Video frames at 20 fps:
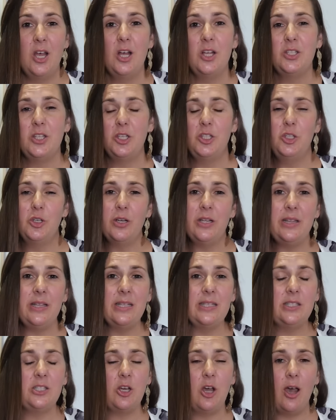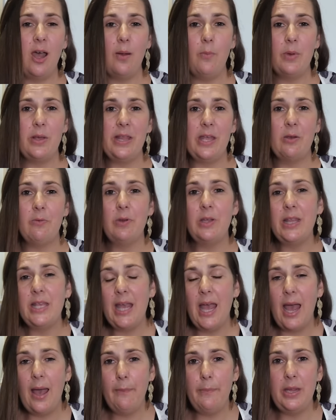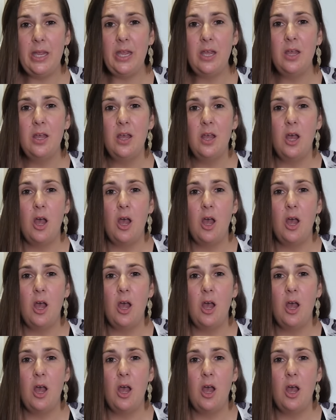So during this time where they're really happy,